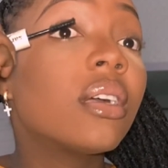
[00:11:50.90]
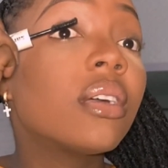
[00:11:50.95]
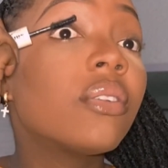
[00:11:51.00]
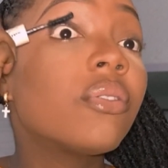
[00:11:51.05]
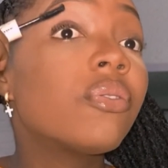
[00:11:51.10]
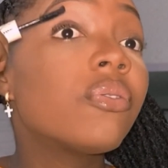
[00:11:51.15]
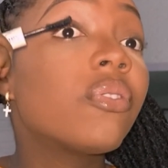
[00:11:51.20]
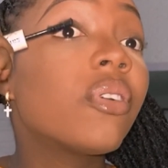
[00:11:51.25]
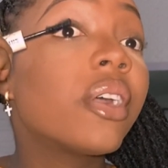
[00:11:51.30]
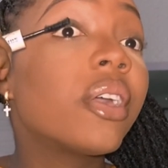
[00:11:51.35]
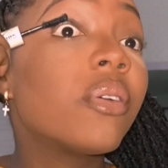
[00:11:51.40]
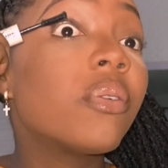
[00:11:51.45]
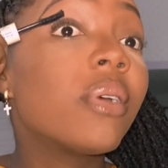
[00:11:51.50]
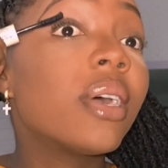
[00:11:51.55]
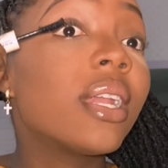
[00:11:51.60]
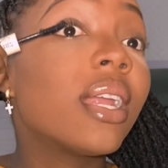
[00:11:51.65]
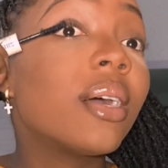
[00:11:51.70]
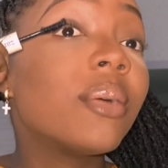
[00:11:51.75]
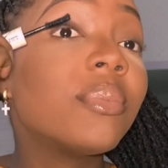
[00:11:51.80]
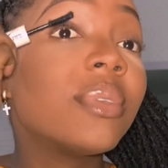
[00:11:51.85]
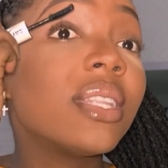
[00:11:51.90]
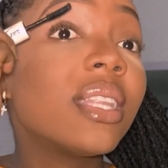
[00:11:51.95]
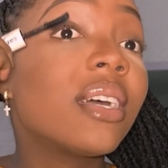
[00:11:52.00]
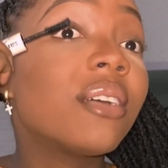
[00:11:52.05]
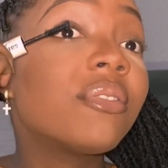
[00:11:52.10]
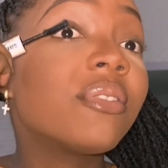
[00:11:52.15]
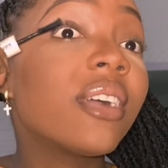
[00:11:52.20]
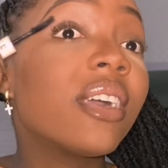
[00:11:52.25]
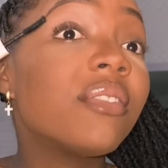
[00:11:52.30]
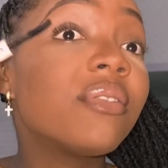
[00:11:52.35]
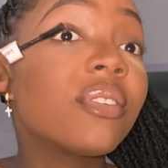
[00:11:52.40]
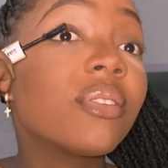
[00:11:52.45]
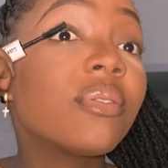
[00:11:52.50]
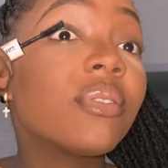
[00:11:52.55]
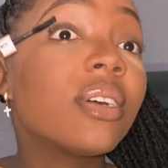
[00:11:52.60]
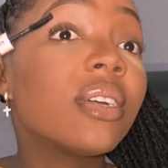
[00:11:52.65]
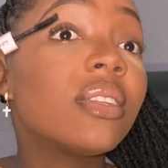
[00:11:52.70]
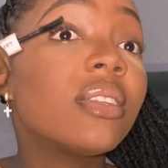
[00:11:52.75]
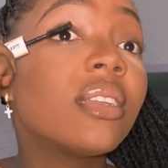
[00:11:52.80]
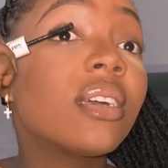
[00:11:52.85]
4-in-1, I've been a
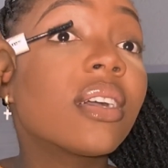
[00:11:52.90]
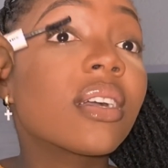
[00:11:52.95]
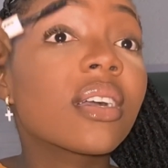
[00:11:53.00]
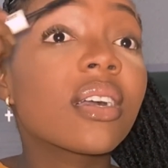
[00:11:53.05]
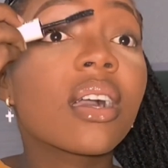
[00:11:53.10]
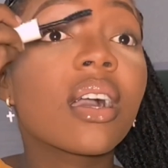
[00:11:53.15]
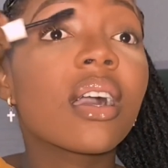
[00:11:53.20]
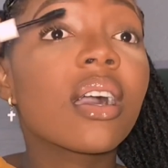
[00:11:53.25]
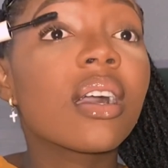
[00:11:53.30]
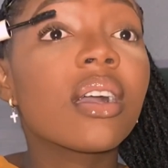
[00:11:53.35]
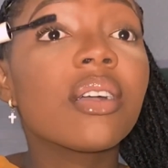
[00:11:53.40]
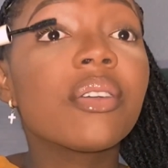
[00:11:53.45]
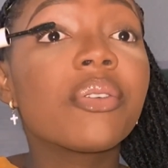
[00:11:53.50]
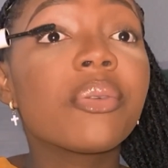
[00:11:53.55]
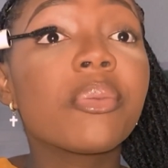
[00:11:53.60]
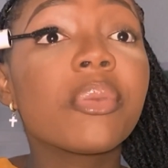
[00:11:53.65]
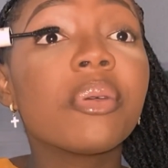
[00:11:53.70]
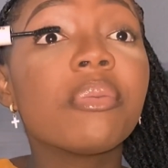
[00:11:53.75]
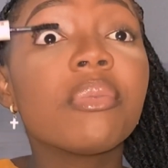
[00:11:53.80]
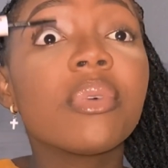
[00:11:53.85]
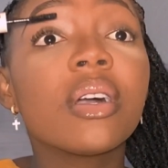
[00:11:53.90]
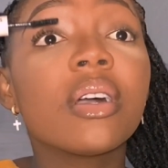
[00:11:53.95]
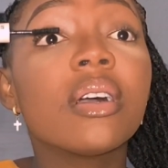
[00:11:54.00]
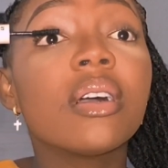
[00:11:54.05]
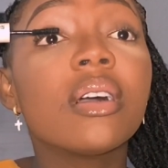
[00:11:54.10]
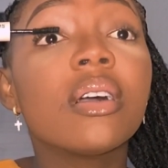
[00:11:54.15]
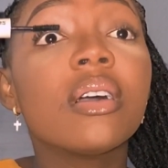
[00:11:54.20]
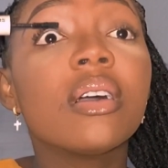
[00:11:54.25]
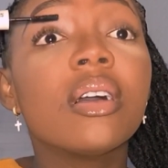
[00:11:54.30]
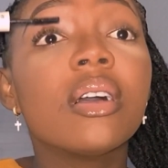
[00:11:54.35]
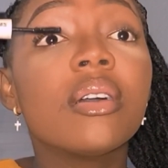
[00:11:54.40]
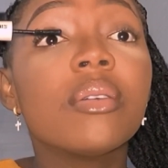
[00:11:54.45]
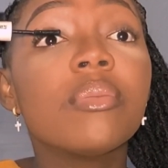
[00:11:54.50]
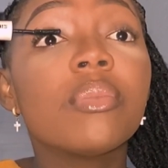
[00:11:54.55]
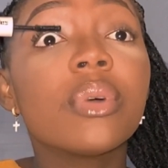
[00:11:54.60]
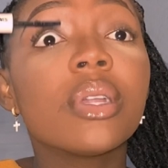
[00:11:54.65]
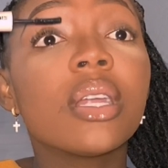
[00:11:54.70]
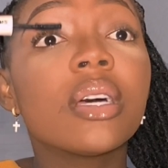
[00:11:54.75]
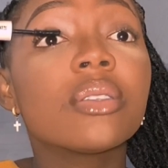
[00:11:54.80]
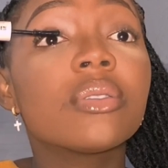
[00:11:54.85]
5-in-1. I can't remember.
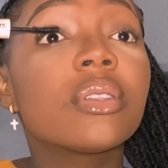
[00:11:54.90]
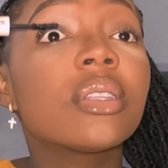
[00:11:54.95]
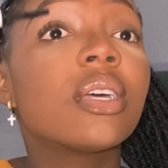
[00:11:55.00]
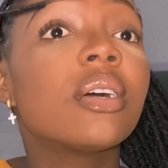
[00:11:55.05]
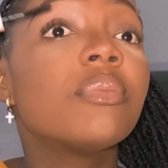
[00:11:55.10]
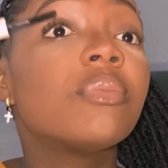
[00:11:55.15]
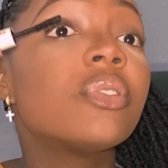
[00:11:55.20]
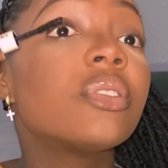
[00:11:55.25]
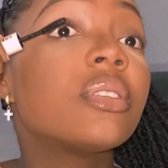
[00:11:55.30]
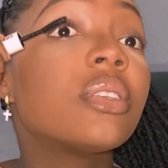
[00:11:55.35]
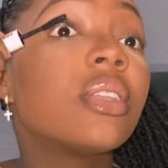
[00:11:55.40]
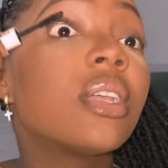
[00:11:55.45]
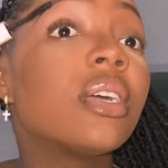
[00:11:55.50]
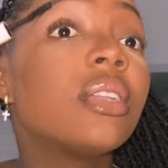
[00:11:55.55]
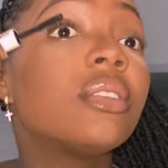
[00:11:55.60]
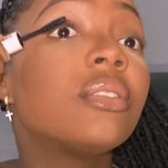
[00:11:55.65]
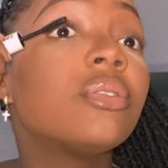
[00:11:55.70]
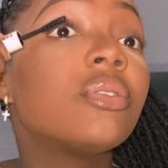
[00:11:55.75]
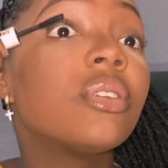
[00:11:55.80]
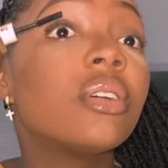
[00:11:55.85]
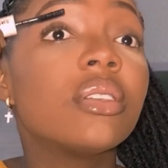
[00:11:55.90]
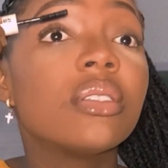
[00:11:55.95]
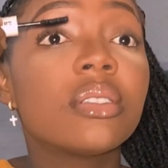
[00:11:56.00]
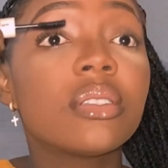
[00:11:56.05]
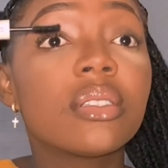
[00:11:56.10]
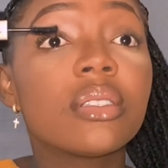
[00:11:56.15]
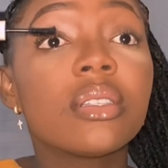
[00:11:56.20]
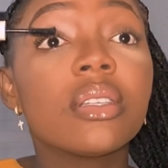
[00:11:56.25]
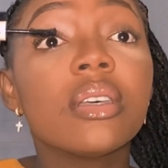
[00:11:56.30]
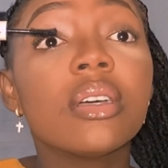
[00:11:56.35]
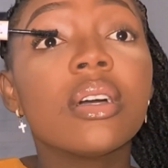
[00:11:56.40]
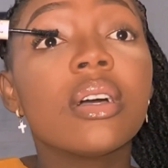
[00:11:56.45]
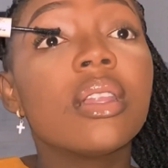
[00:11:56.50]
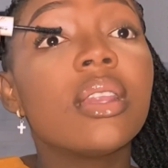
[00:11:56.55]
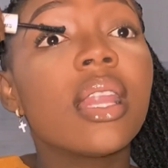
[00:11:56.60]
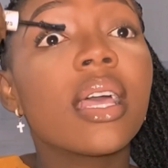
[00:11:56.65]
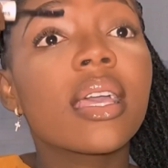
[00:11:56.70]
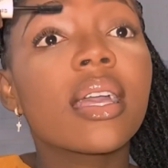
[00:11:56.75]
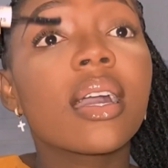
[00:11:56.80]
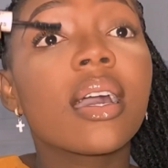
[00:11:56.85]
But that's what I'm using, and it does
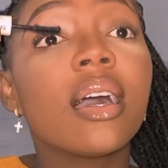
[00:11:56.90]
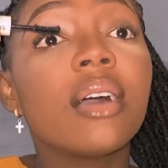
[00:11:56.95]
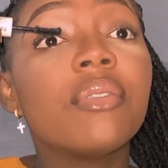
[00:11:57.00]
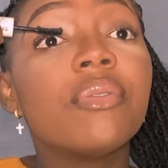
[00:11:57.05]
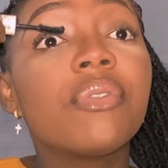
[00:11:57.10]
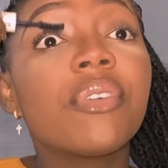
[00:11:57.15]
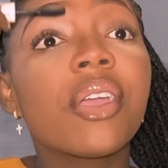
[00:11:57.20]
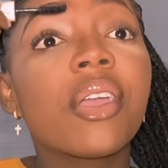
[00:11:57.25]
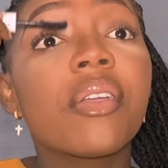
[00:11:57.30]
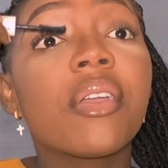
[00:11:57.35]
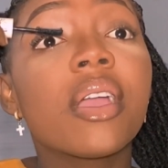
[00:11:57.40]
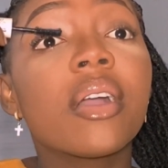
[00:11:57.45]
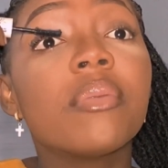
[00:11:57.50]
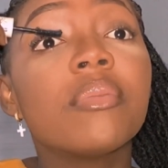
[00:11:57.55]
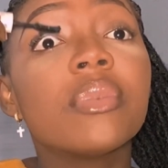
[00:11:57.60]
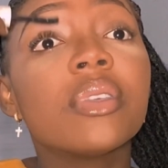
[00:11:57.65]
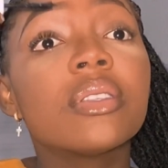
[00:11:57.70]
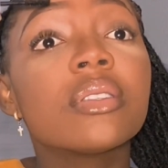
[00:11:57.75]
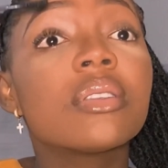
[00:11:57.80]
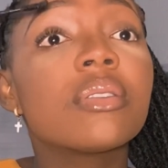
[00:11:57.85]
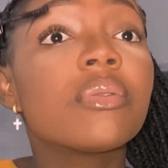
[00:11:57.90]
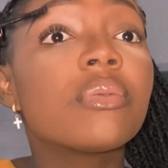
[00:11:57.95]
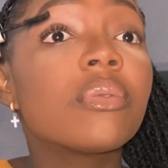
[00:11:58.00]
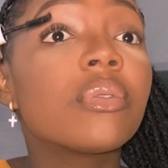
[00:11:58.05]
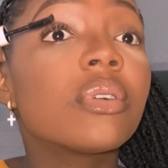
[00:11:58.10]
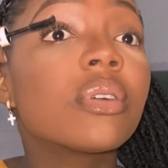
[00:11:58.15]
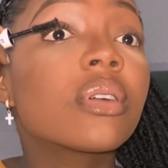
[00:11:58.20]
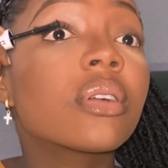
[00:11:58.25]
like a very amazing work.